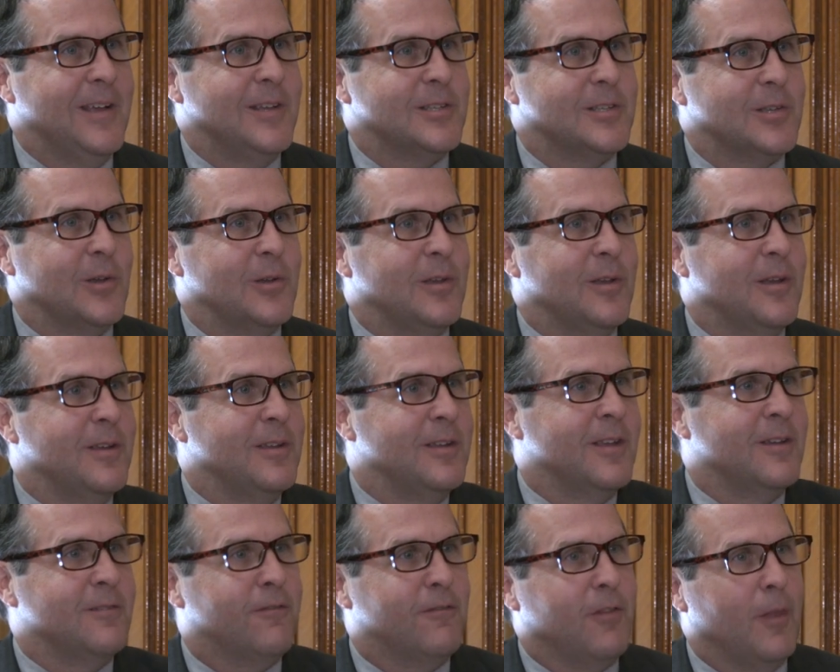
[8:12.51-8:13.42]
So you,
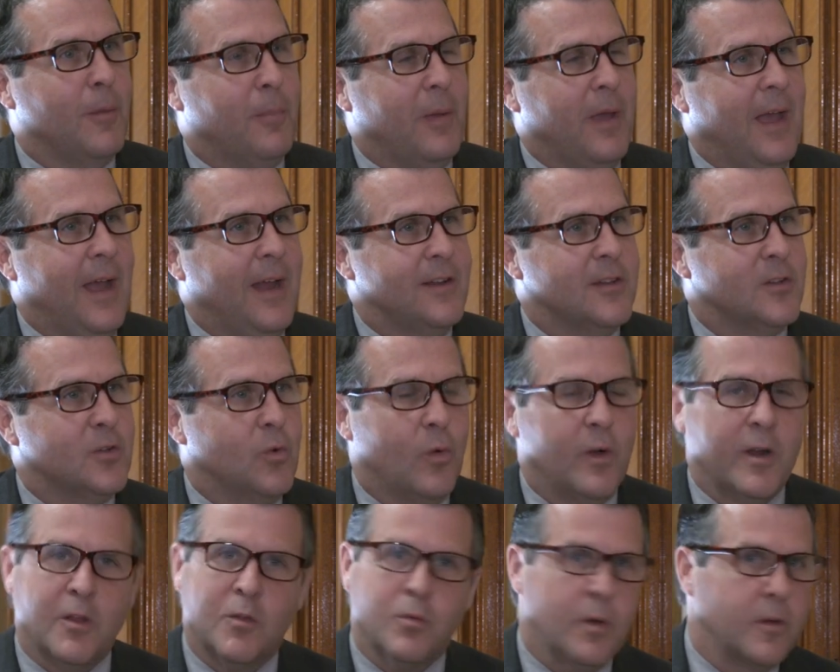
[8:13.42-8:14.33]
you flip ahead to
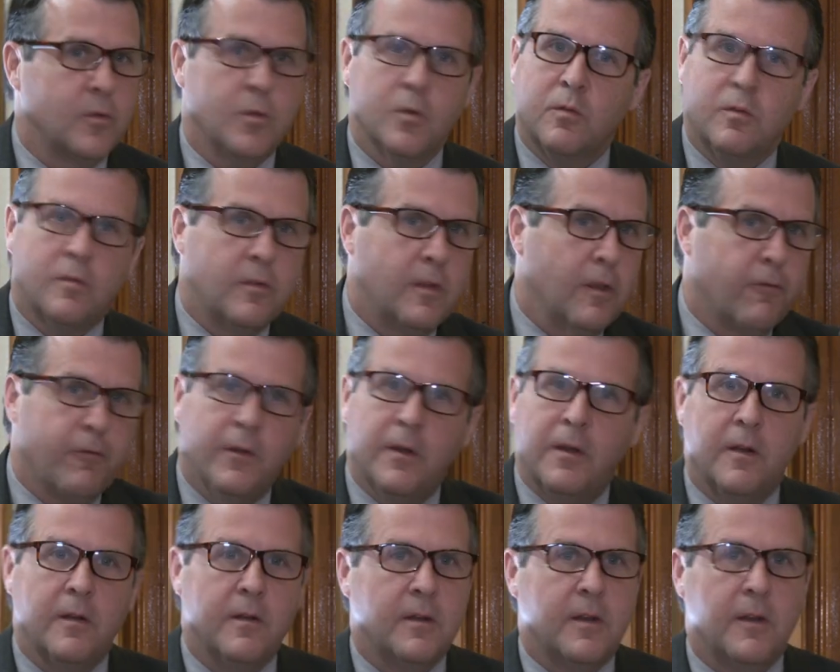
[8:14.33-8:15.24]
2022,
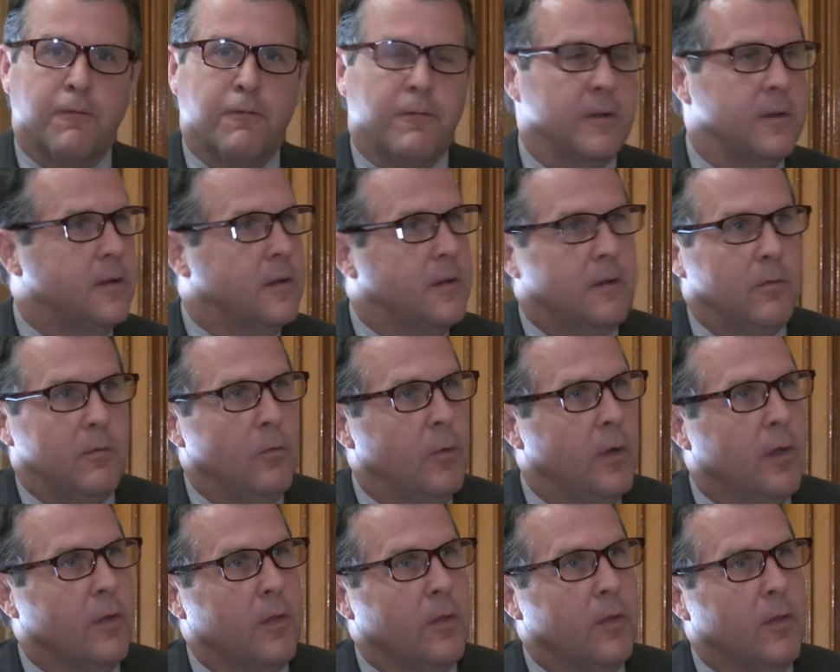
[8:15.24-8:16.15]
different, different
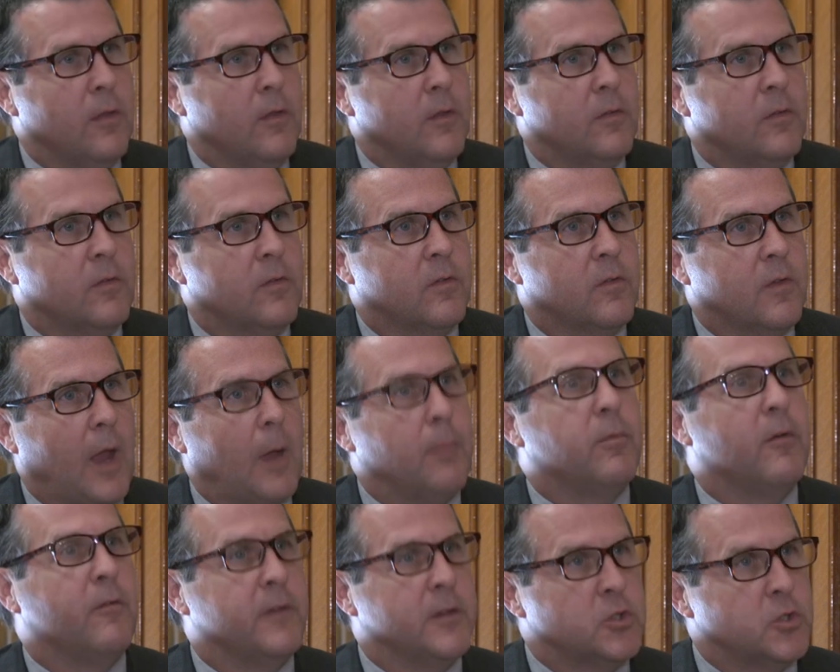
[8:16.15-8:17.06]
really
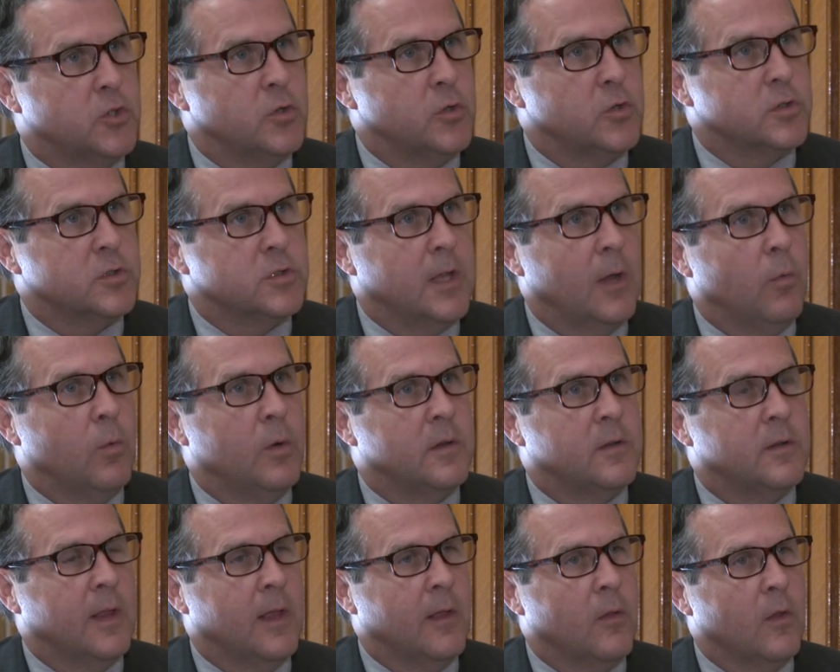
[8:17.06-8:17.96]
type of issues that we're
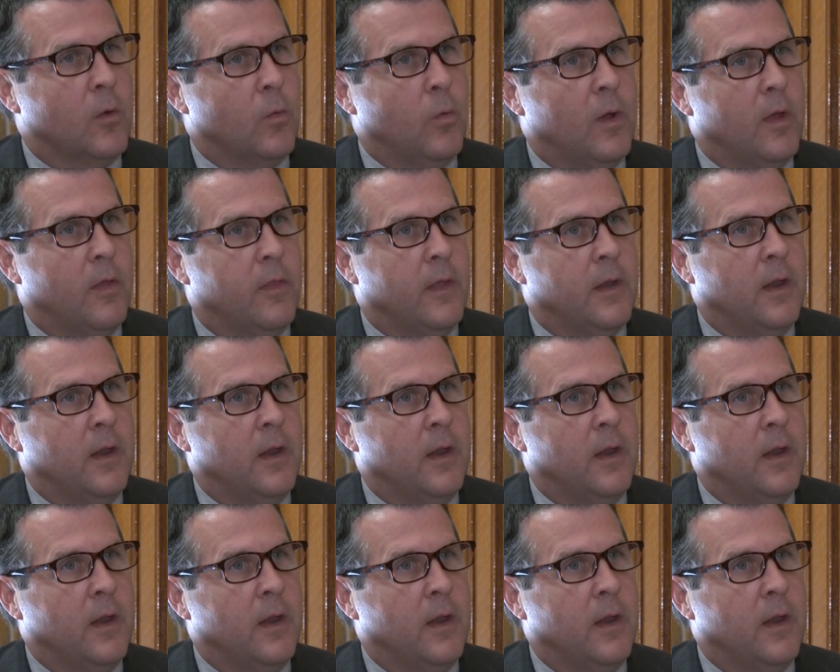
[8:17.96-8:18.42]
dealing with.